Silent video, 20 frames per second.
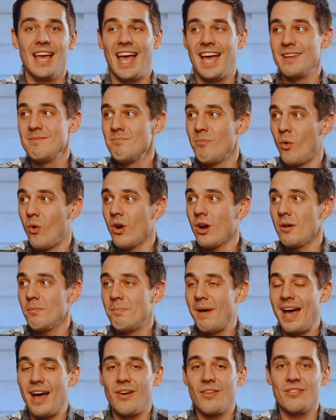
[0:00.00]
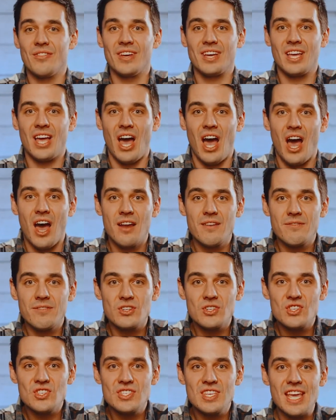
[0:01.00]
and more about the
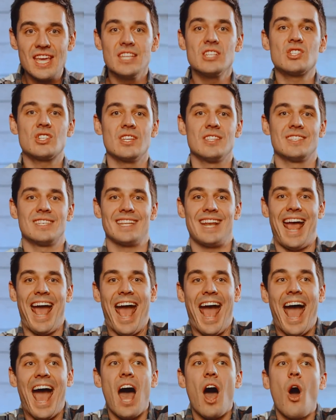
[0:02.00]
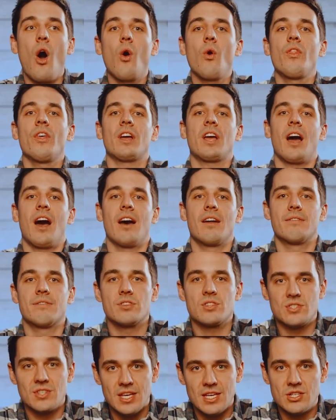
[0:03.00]
conversations and how the
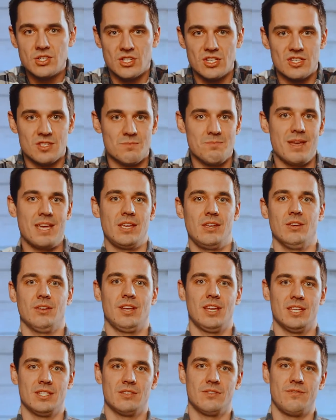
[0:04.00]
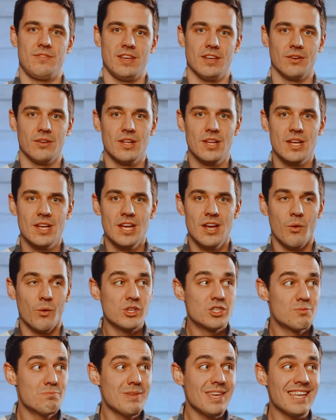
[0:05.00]
conversations make your kids feel,
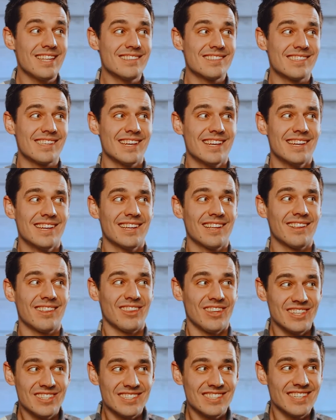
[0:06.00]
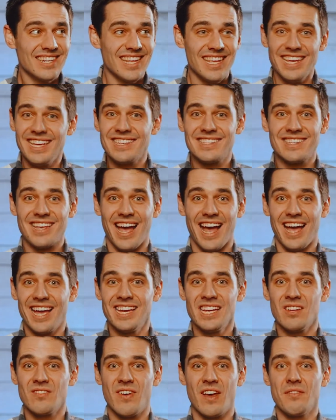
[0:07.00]
which means listening is
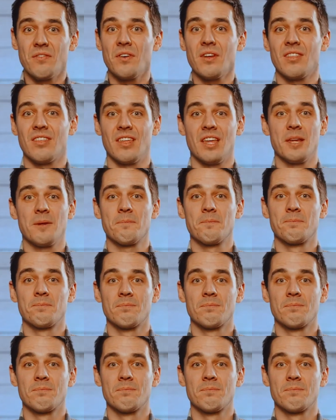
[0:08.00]
kind of everything.